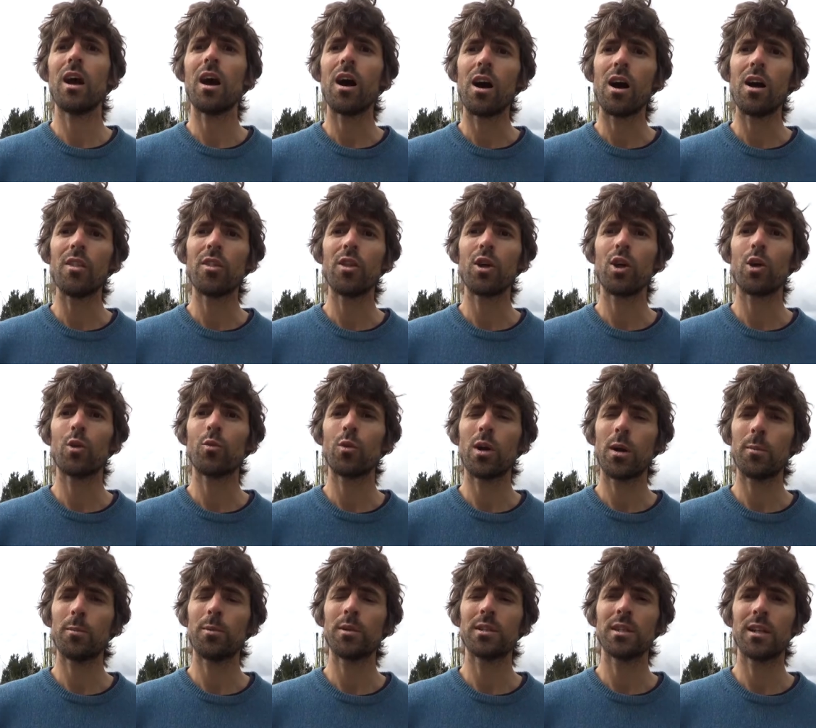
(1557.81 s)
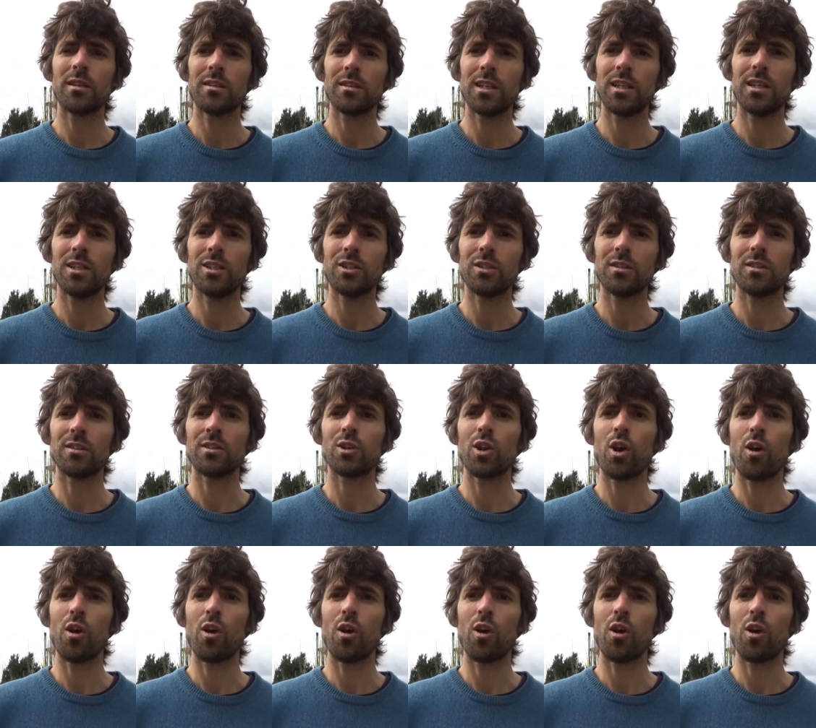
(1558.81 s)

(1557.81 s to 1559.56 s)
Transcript: other representations